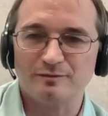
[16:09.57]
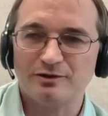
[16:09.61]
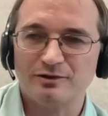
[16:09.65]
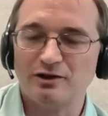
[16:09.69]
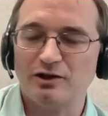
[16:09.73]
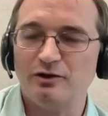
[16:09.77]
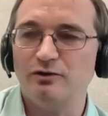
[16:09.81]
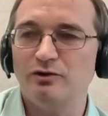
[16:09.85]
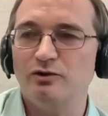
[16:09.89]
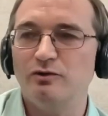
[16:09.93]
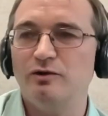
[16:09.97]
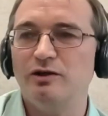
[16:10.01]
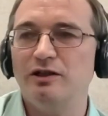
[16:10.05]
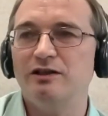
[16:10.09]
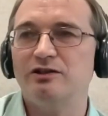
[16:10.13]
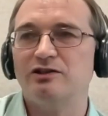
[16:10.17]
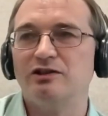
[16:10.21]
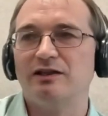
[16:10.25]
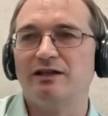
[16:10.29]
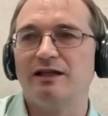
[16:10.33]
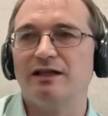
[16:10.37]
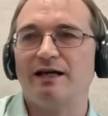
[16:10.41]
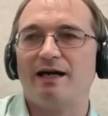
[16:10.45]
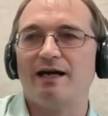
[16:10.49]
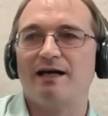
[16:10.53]
So you need to
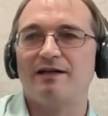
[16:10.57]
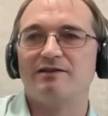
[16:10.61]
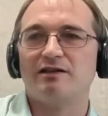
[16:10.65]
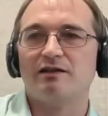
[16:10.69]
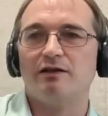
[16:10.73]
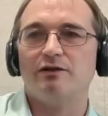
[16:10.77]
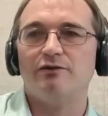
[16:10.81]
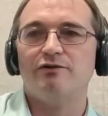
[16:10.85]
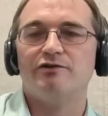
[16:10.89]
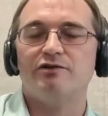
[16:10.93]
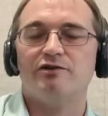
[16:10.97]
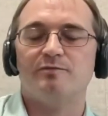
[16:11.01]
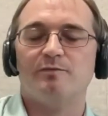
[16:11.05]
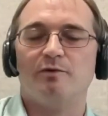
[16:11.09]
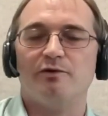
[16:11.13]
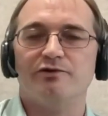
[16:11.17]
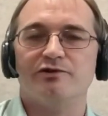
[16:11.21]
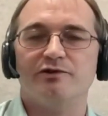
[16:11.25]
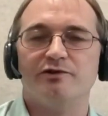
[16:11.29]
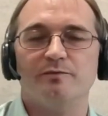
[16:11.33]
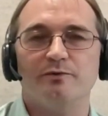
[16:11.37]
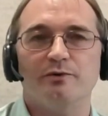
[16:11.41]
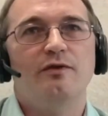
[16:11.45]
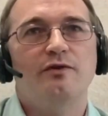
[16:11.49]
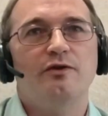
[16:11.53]
get as close as possible.